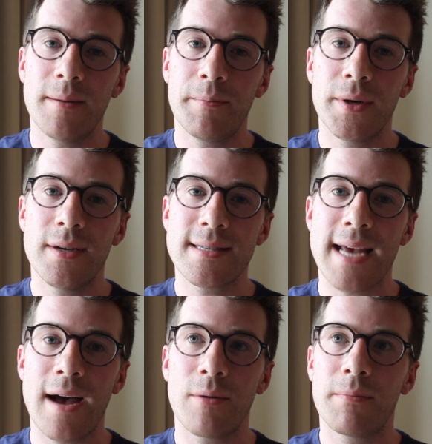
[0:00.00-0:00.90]
and burnt
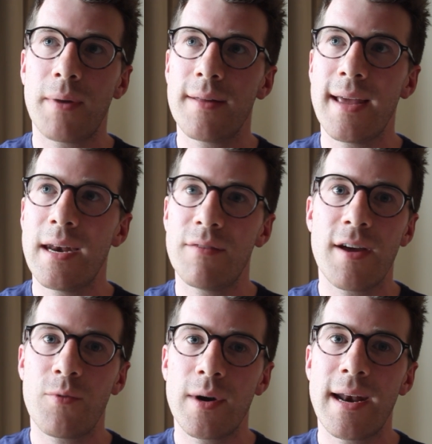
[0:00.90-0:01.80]
out by the end of
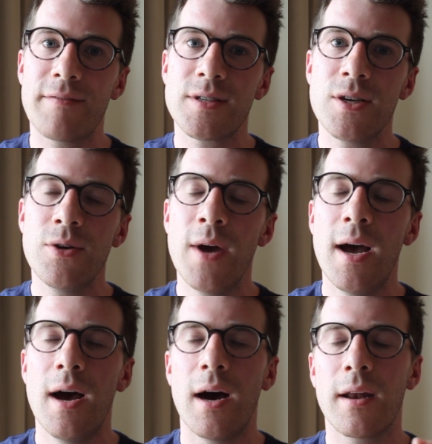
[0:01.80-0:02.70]
F1 and F2,
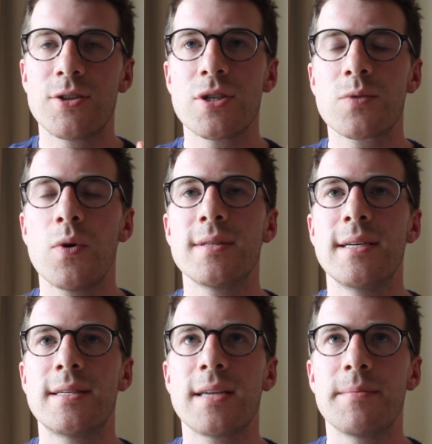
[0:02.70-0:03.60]
and I just
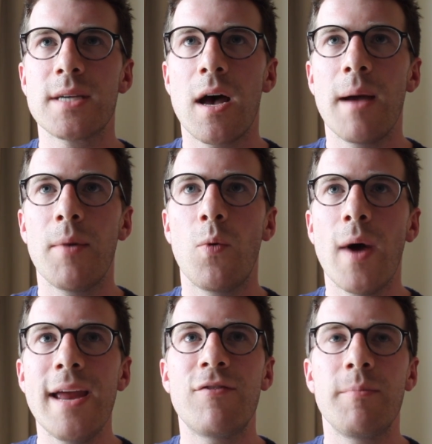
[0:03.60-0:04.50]
wanted some time
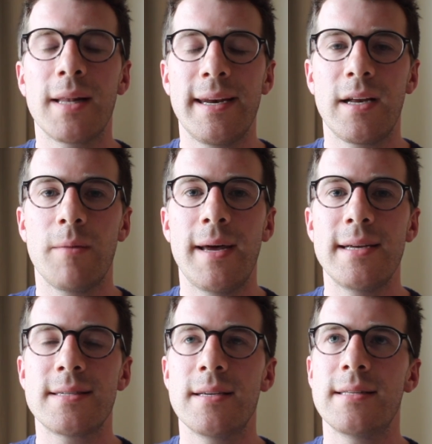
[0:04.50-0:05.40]
away from clinical
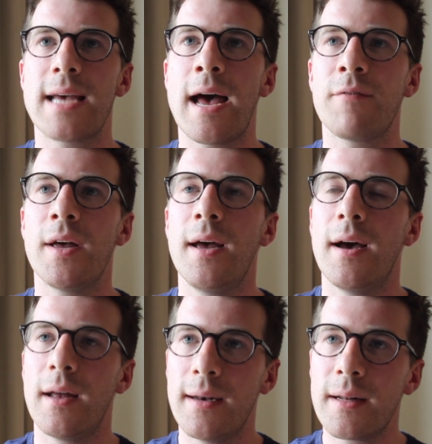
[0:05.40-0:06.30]
medicine to have
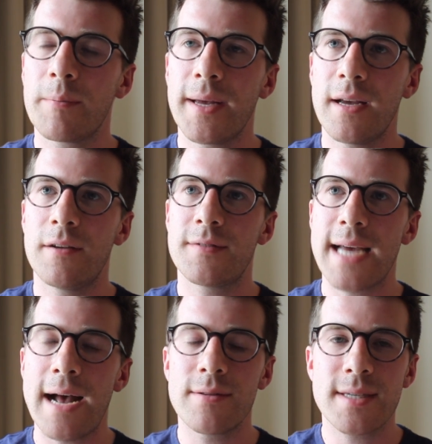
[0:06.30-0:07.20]
a little bit of
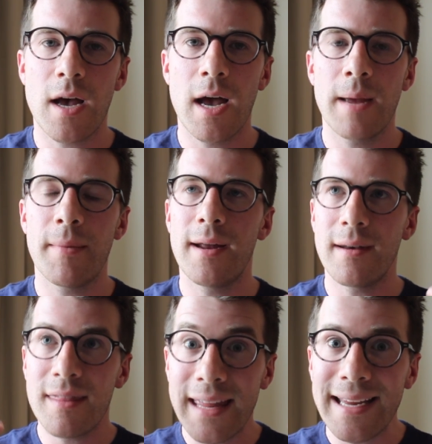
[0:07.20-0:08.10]
downtime
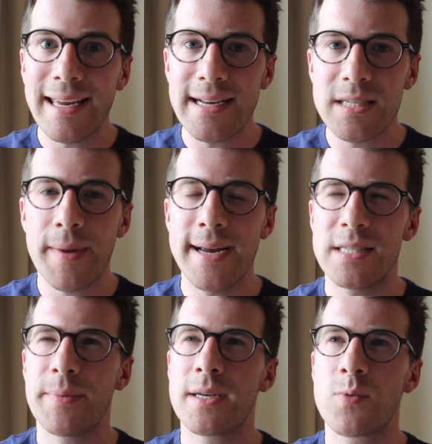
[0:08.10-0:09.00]
and thinking
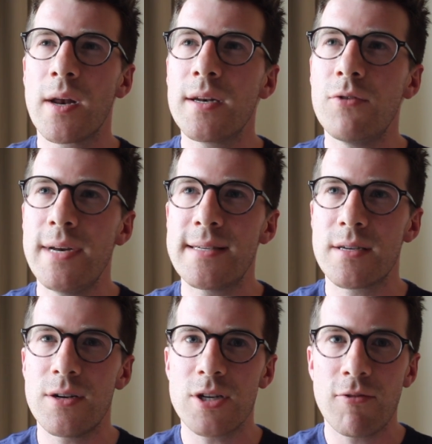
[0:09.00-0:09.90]
space, because when I do
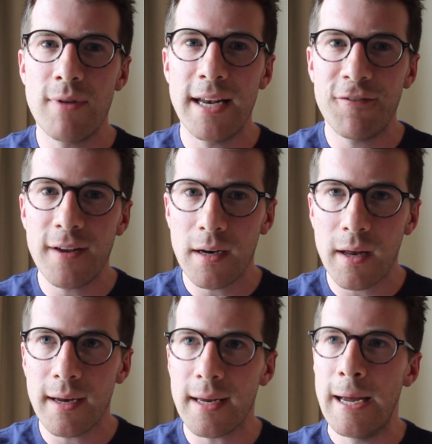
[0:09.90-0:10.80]
research, I really feel
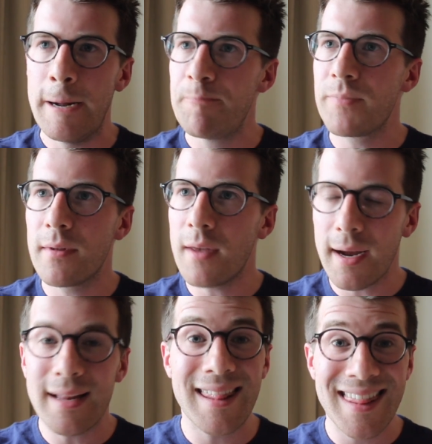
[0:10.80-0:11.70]
like
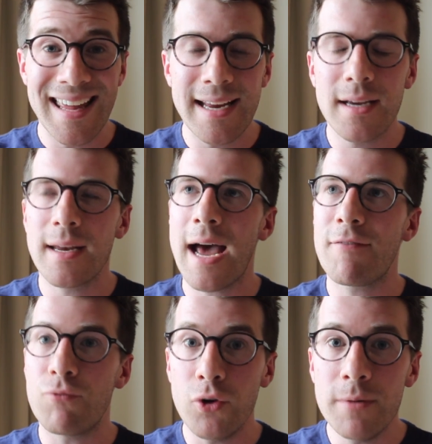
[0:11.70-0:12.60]
I can think and
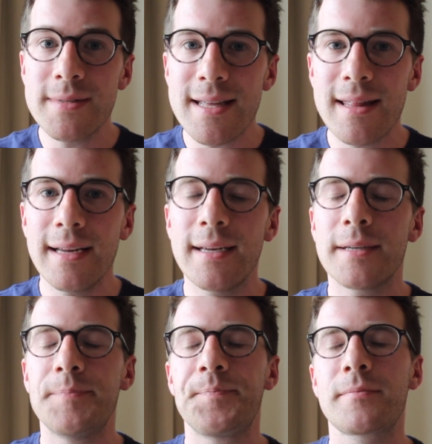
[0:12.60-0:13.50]
have room to think.